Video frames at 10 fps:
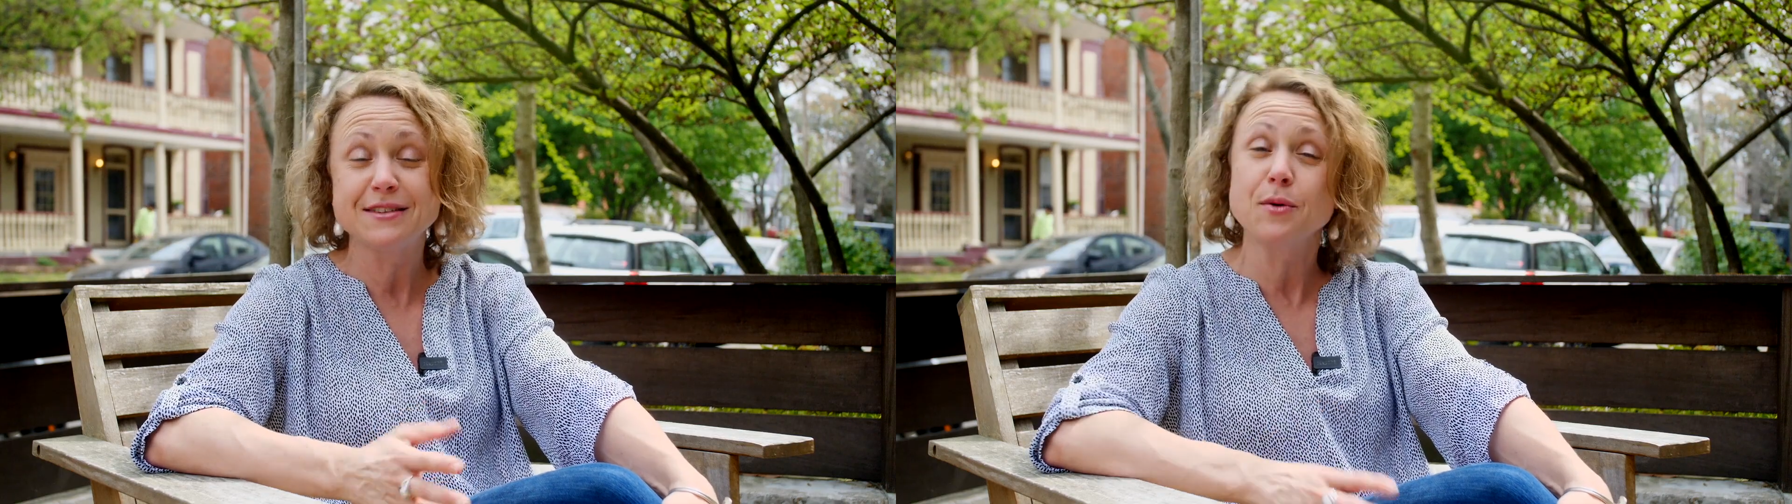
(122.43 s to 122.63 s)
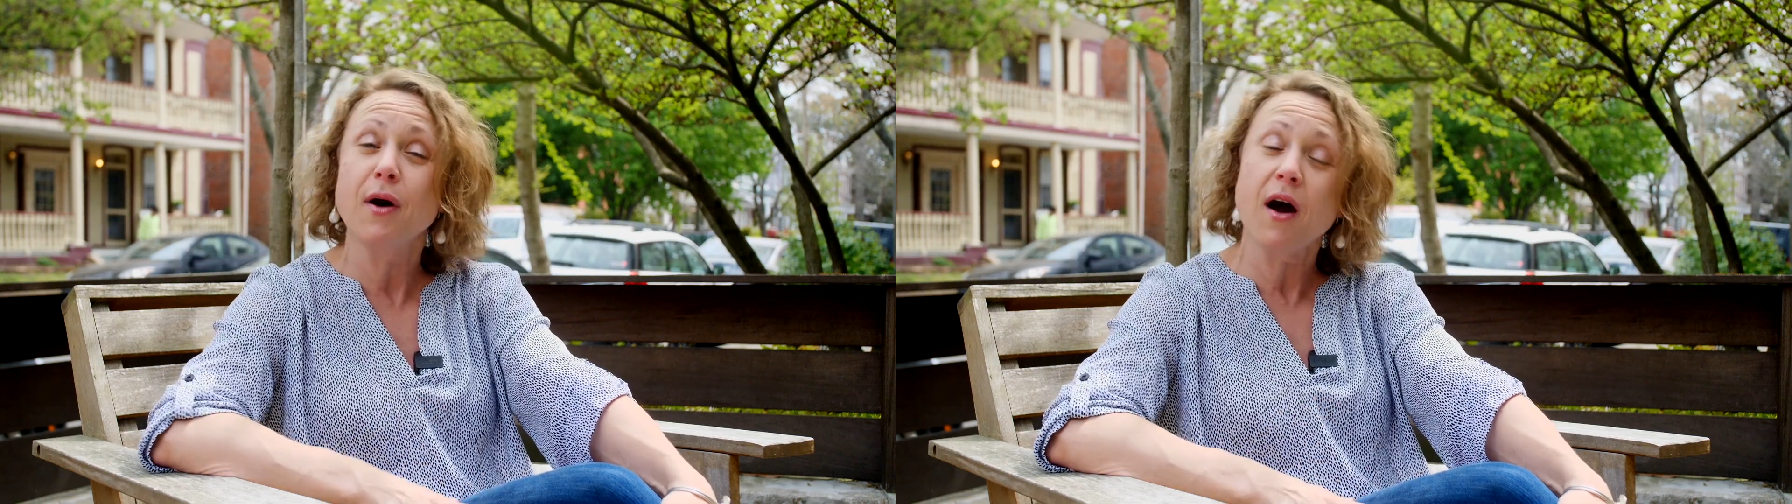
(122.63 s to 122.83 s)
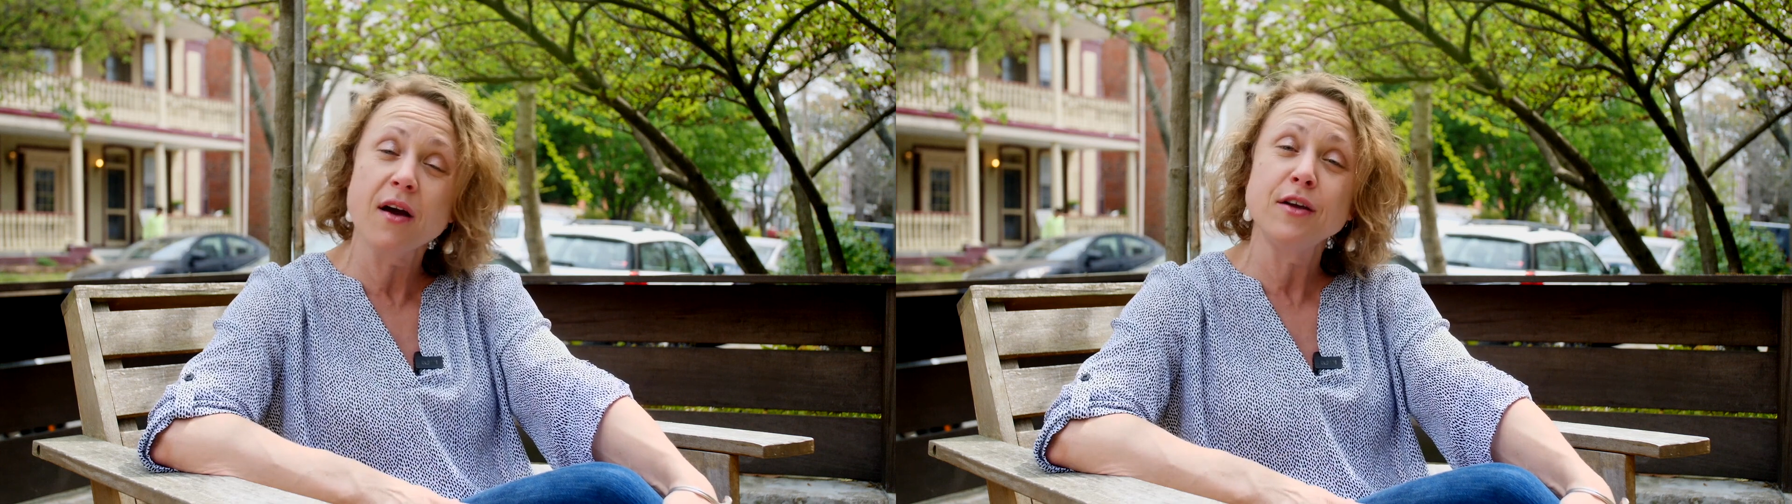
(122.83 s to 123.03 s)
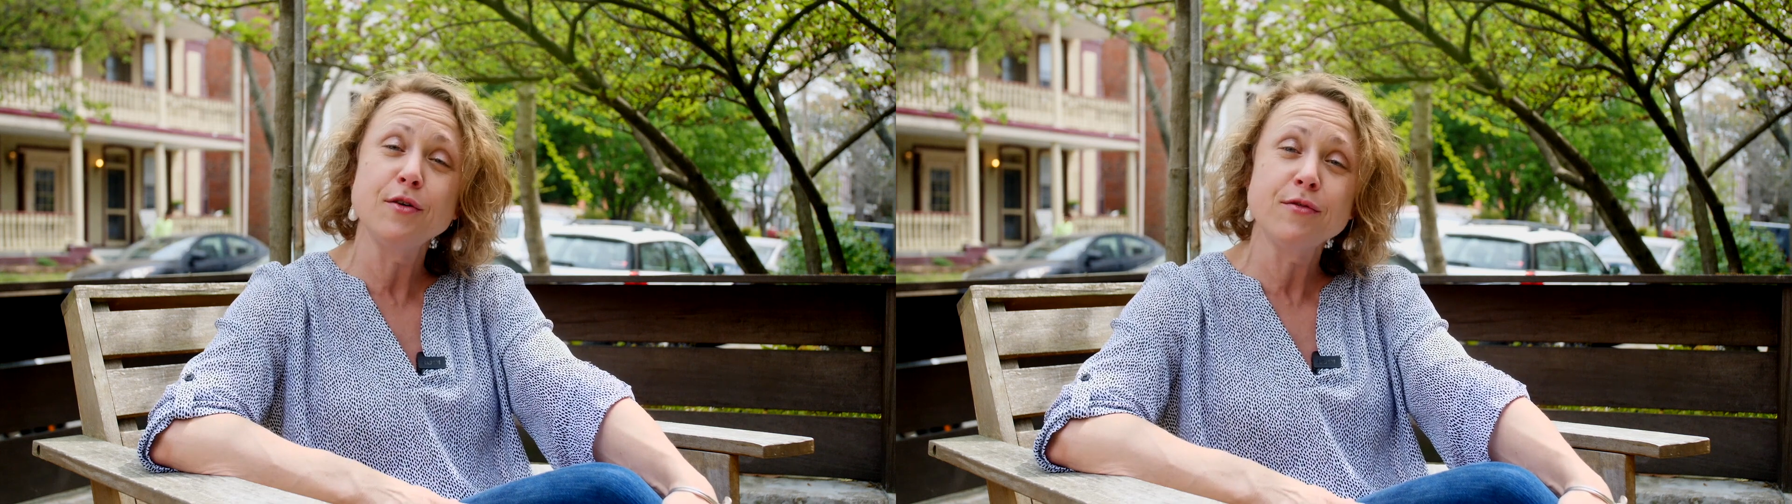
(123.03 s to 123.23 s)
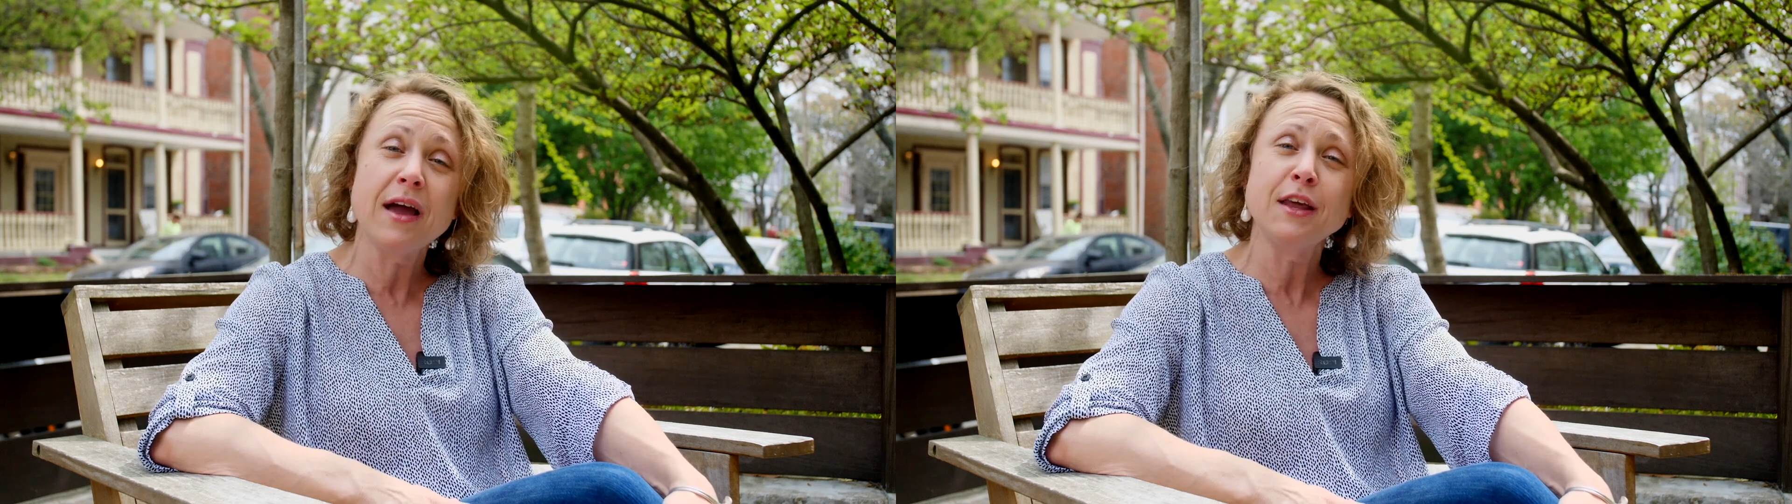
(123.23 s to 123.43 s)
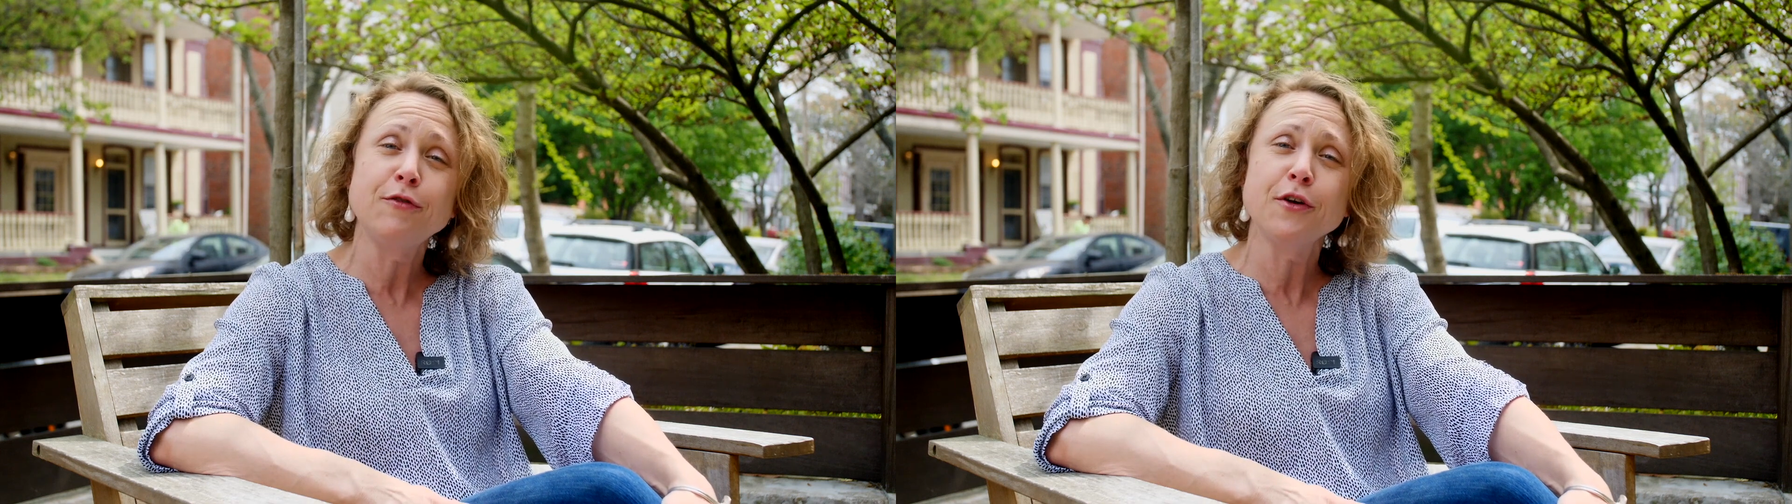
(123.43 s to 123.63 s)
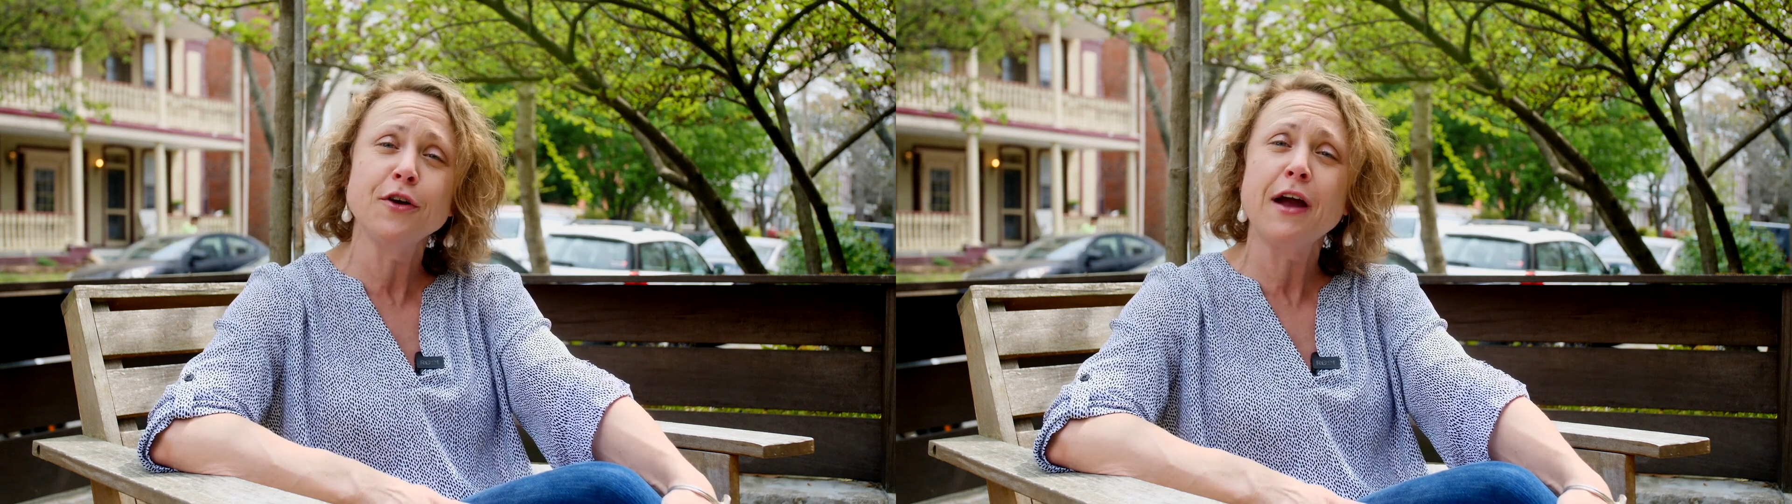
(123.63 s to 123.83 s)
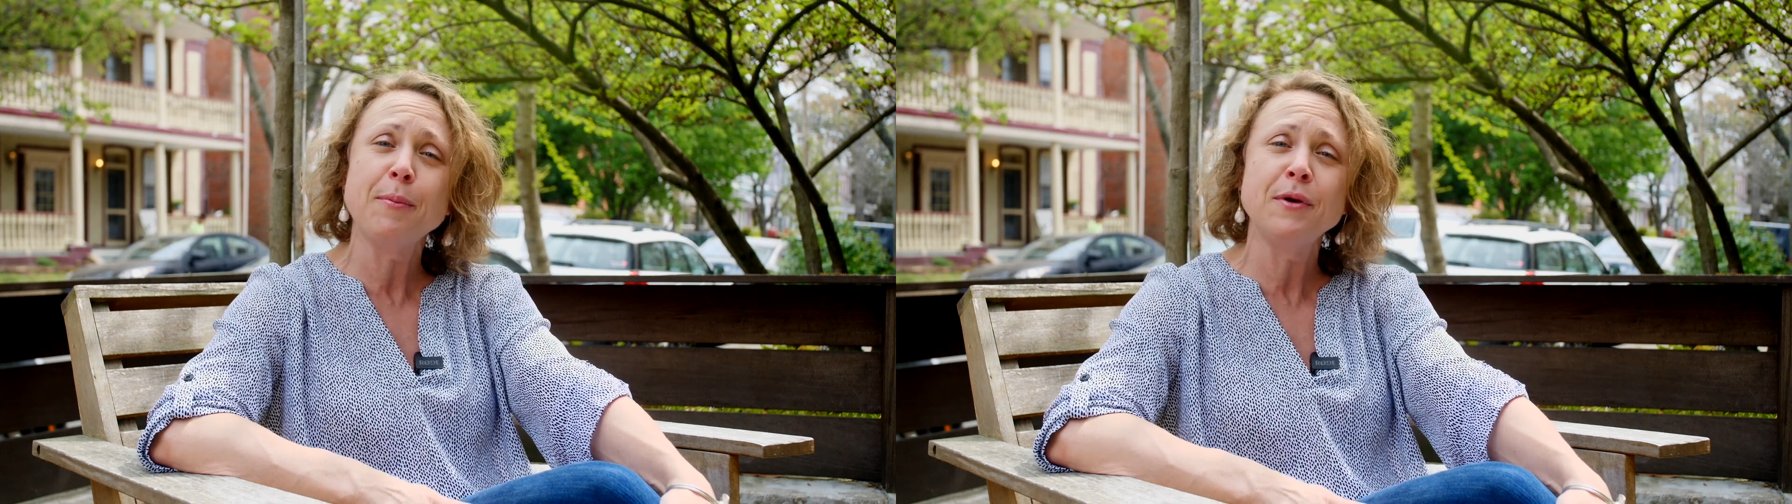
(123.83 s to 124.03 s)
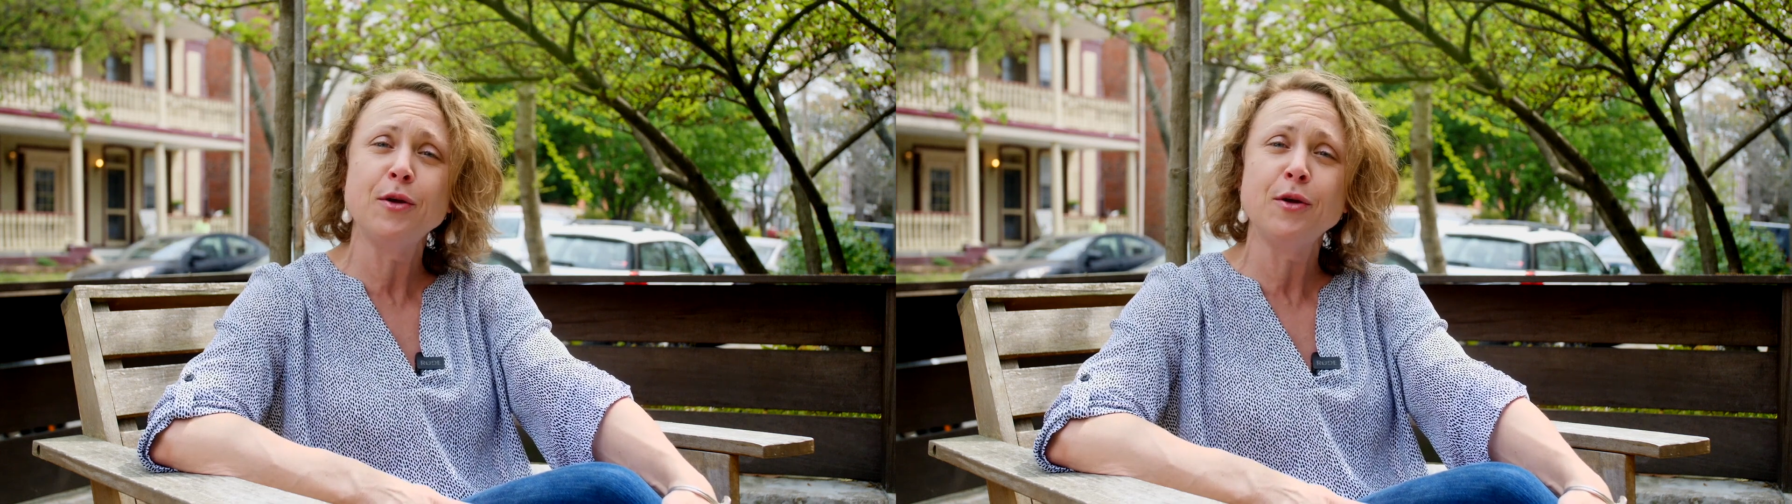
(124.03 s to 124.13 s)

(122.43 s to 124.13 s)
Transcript: So, are you ready for your happy